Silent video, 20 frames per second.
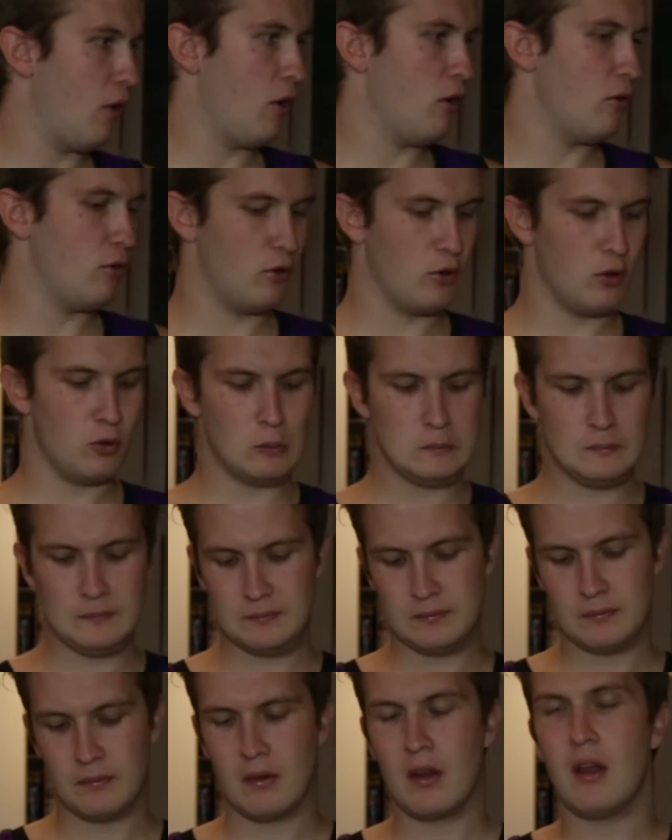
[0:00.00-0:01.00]
overall,
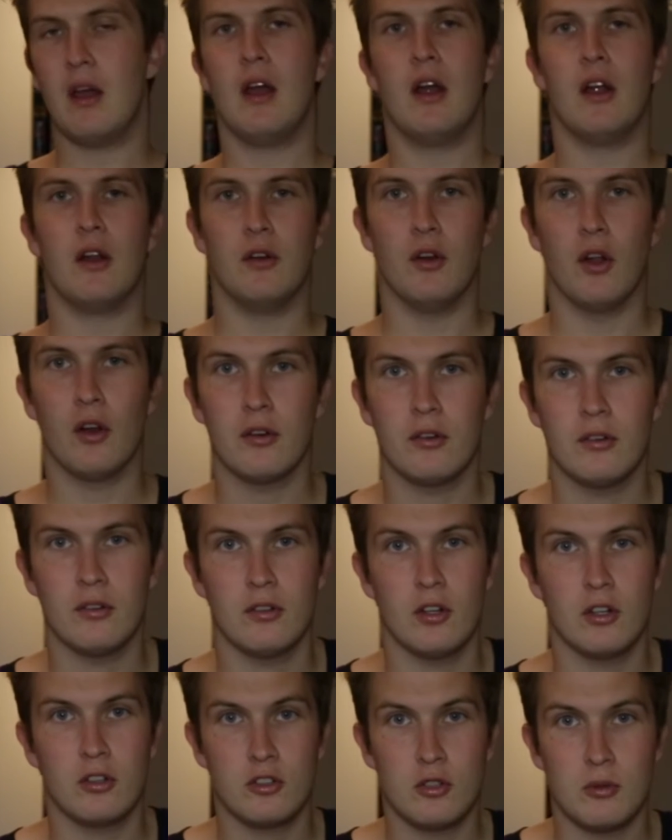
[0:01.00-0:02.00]

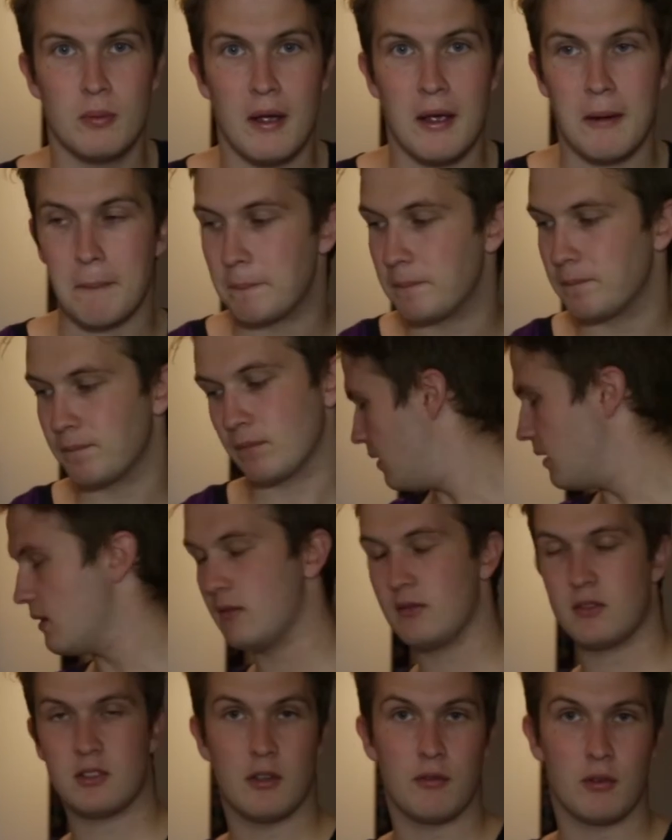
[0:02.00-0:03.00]
not too bad.
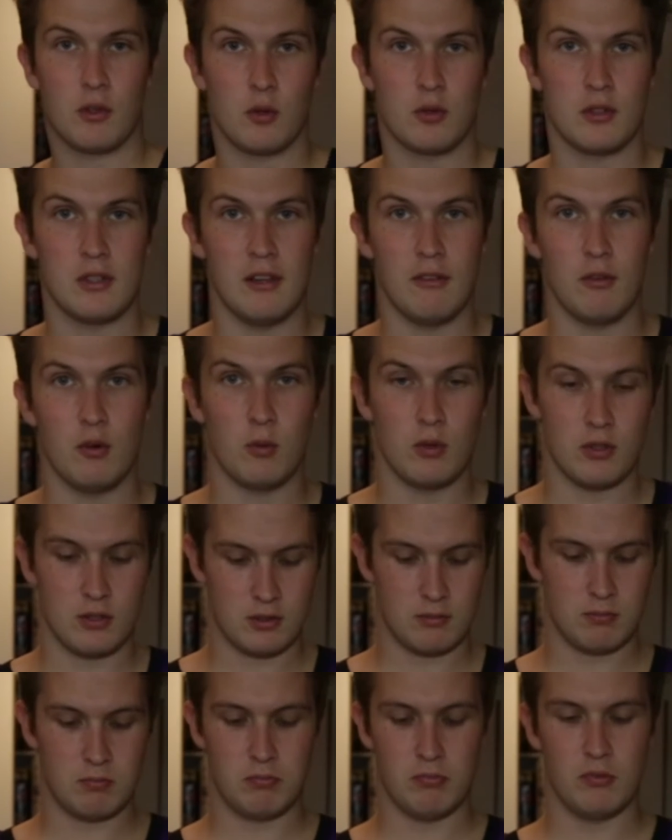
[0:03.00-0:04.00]
Difficulty level was
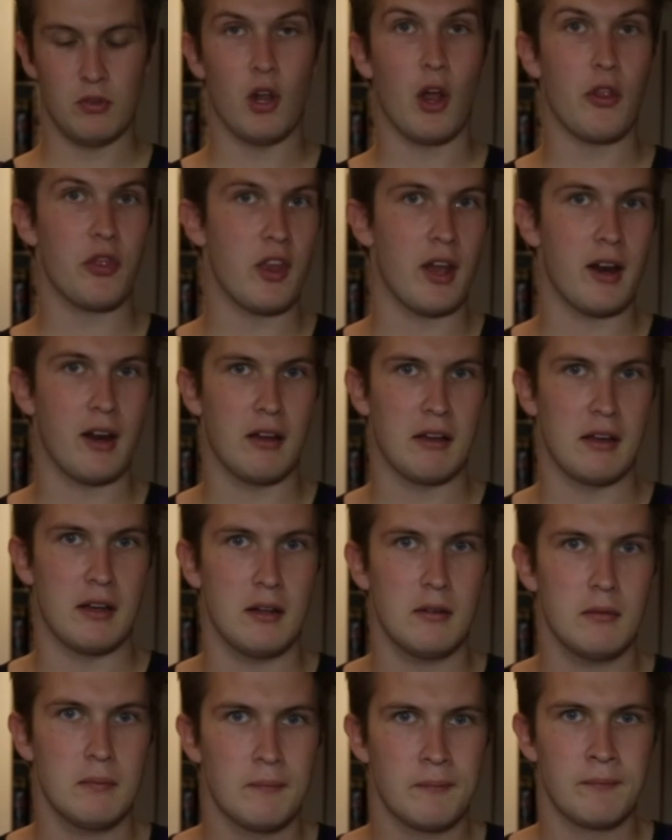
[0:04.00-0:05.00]
not that
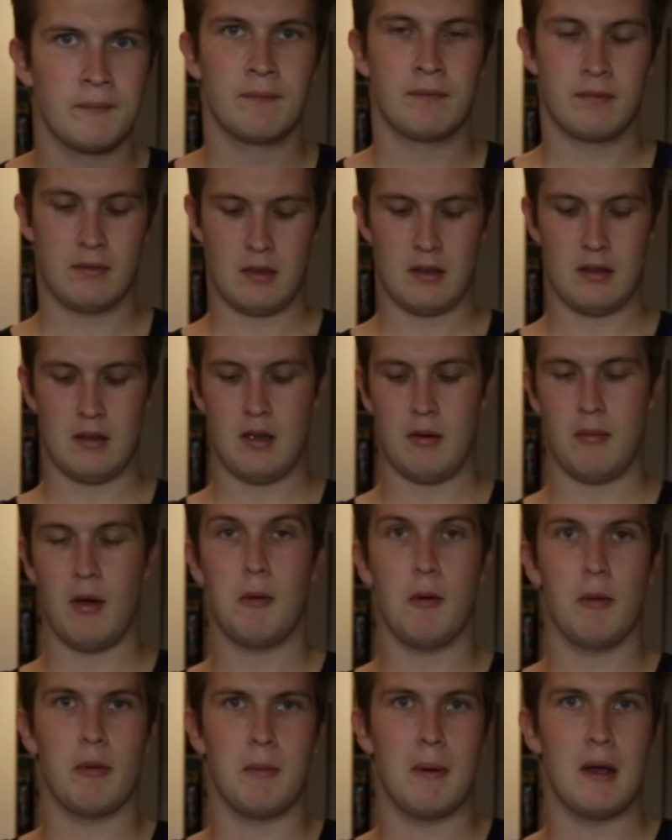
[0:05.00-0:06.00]
hard. I
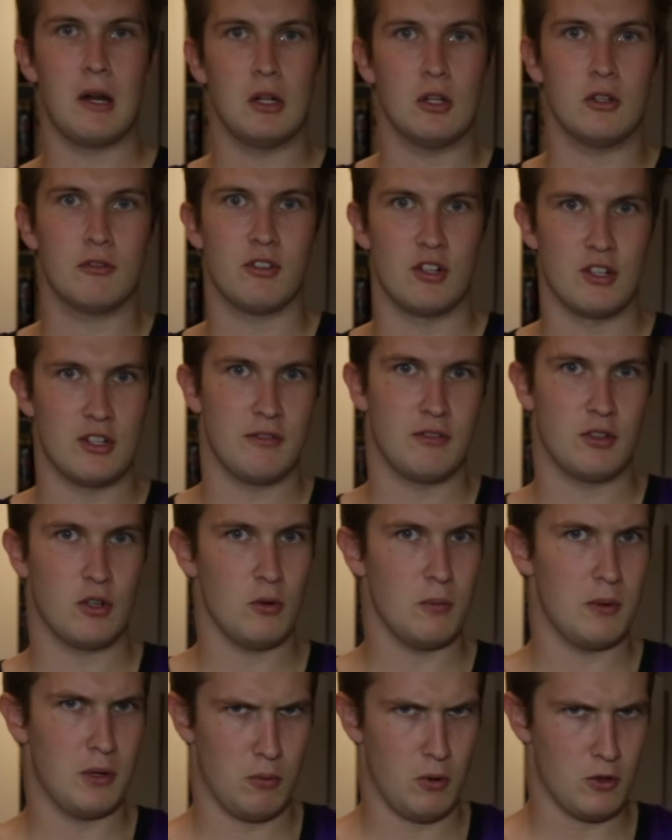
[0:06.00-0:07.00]
probably made it look pretty
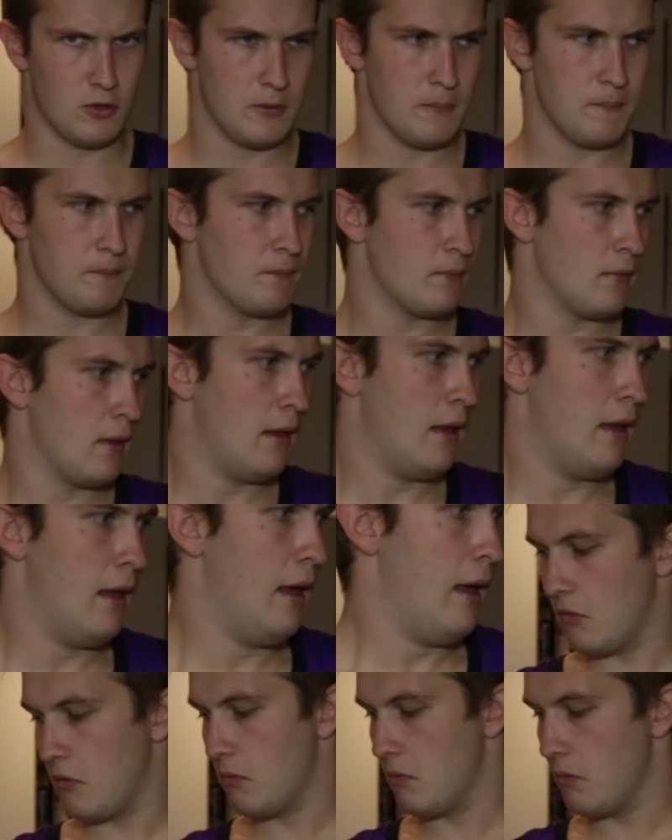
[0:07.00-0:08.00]
difficult, but it wasn't.
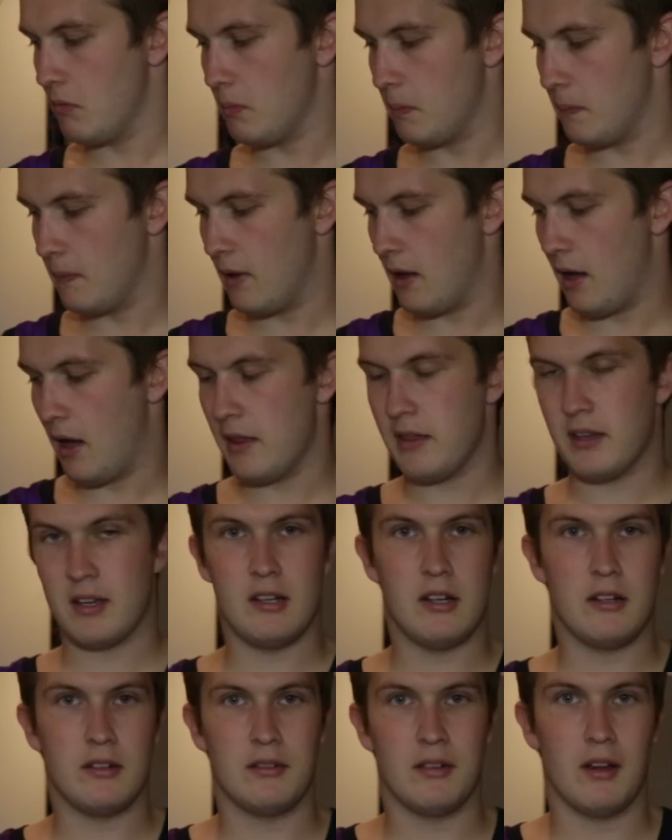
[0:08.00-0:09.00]
I
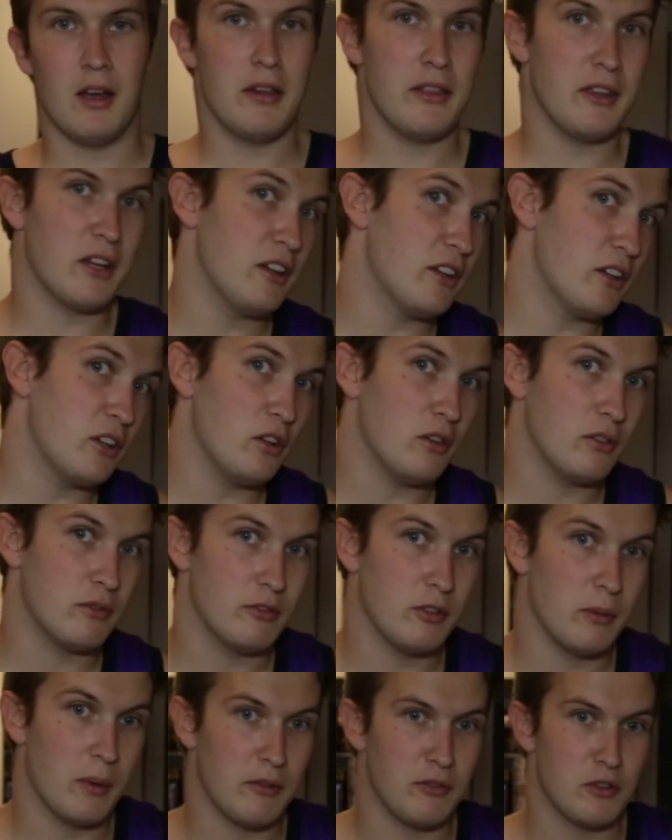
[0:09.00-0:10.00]
think I did good
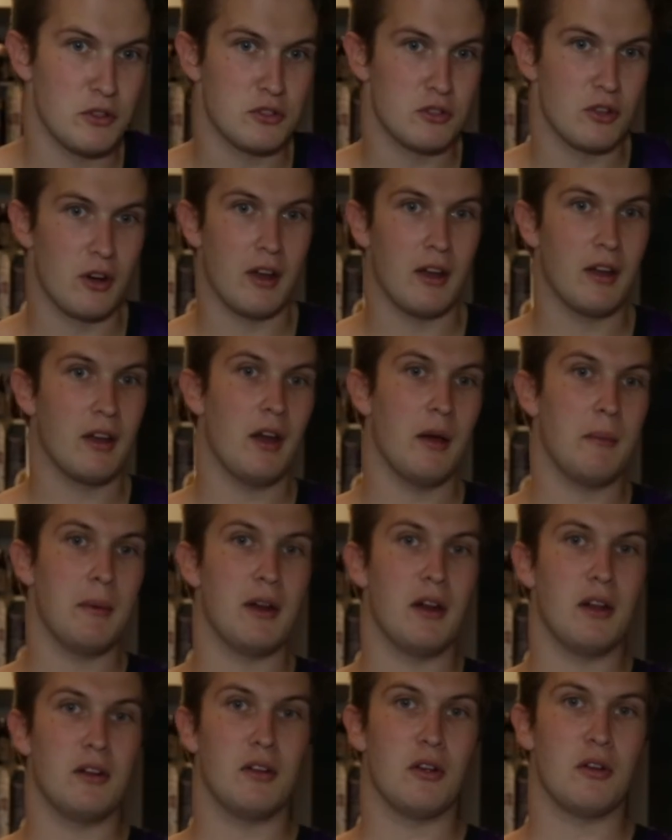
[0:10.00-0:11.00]
for my first try. I
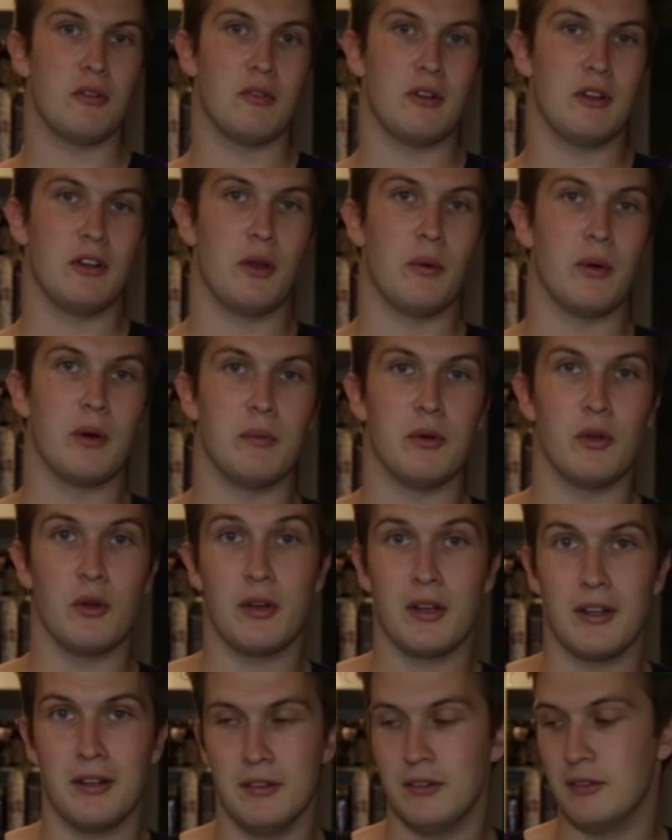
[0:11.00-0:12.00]
mean, I don't really know what I'm
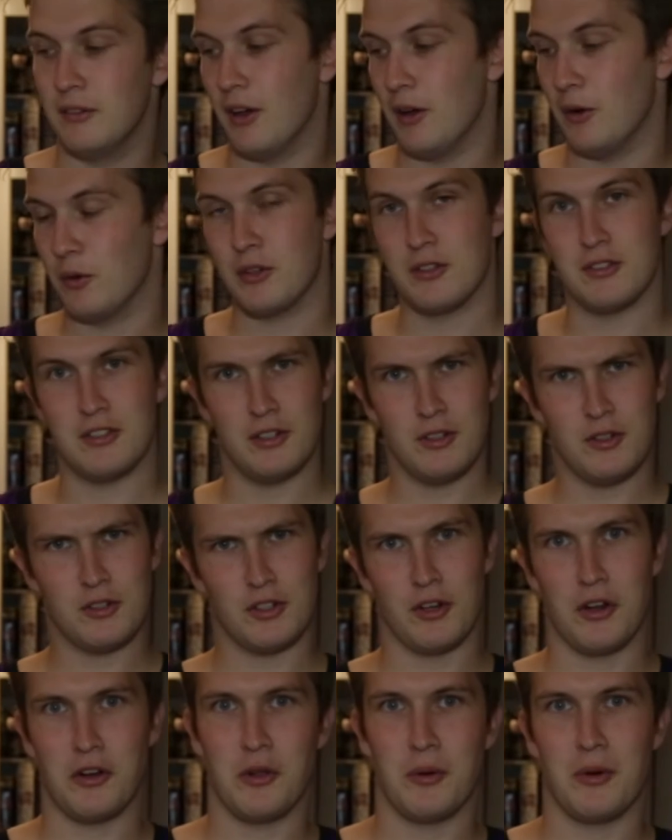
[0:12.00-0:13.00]
doing, and I'll continue
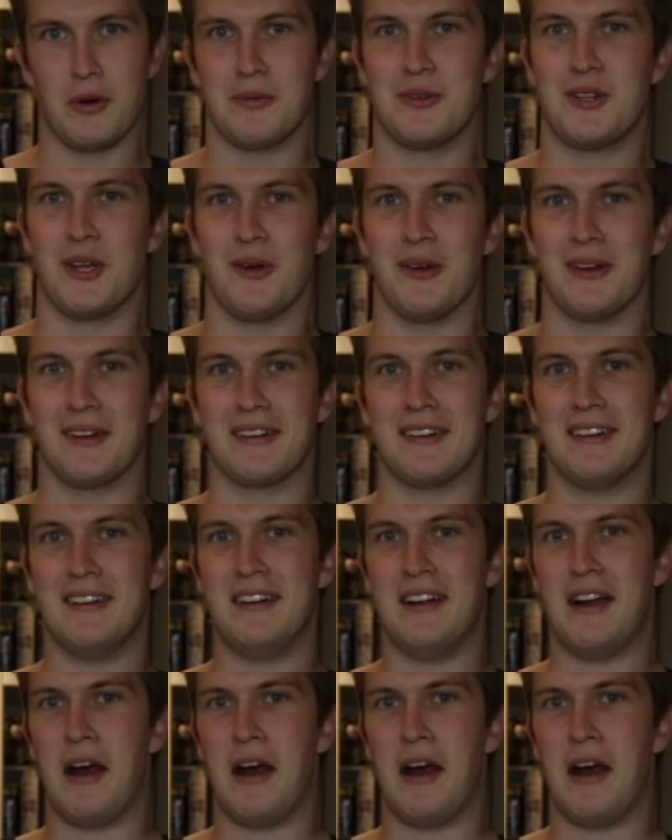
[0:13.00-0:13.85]
to not know what I'm doing